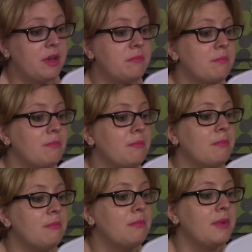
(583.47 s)
but
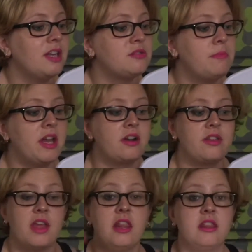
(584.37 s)
much better
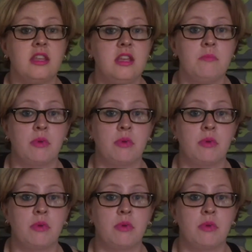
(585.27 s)
than the